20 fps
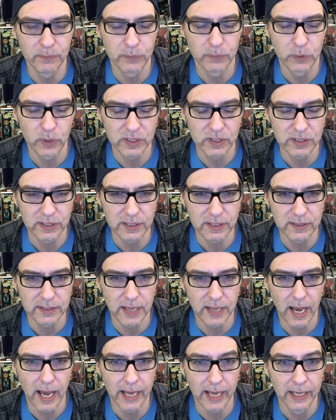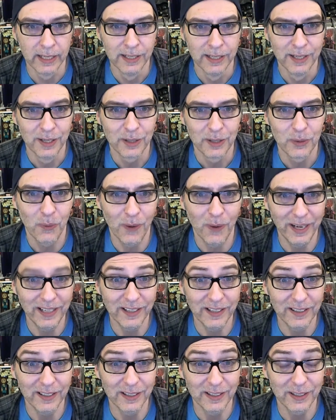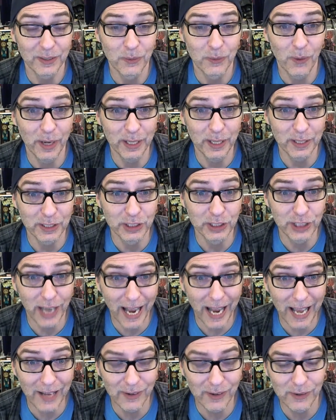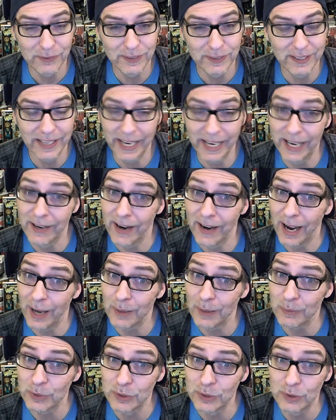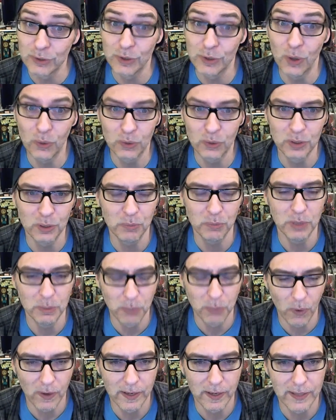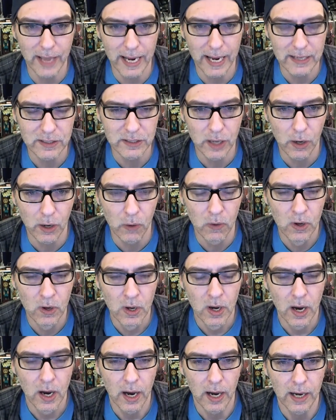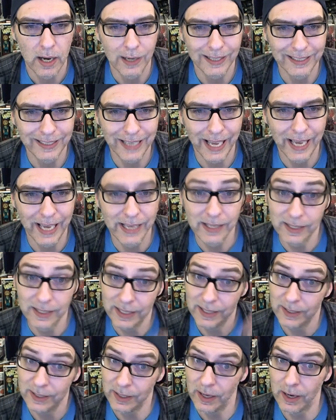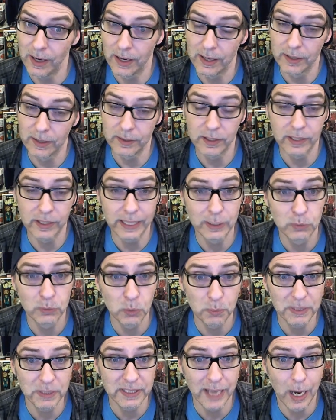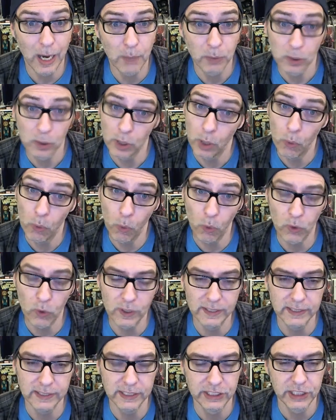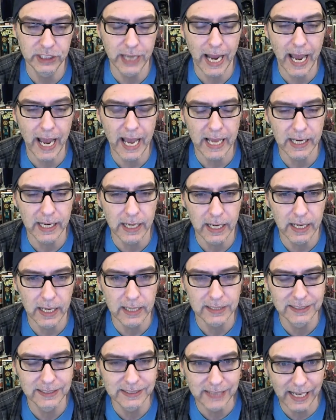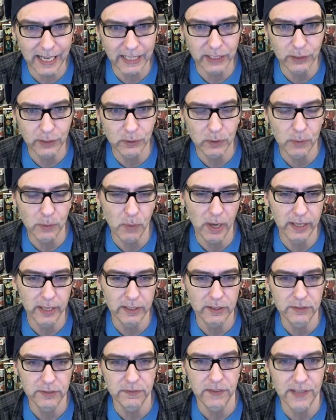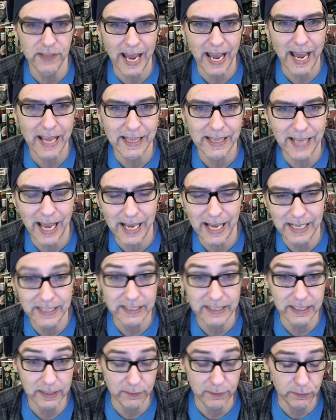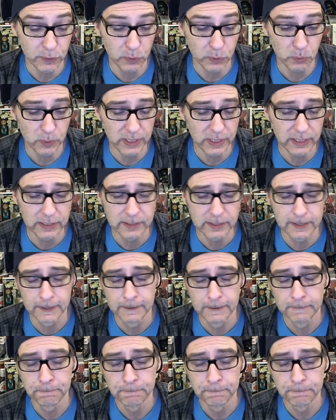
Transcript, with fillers: Kristen's got quite a chat over there. I'm stoked to be part of that. So again, The links will be down below or in the chat. Set your reminders for that. That is in a few weeks.